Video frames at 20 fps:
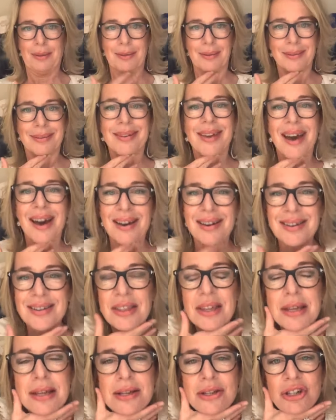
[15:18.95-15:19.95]
Oh, yeah, I
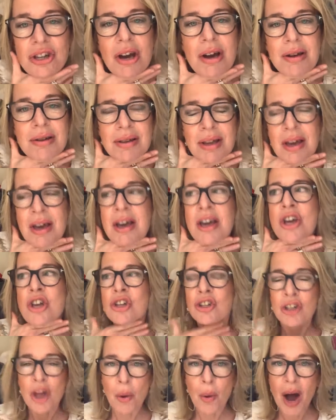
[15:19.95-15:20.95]
think it shows.
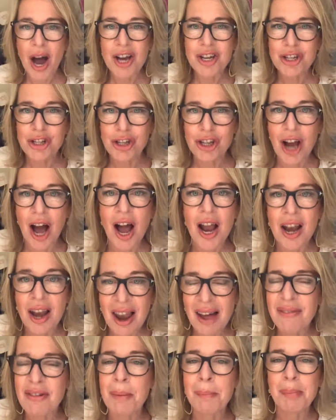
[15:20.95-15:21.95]
So I
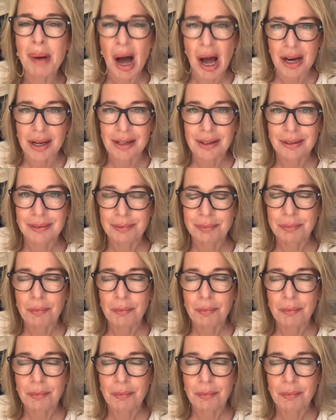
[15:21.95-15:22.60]
love a bun.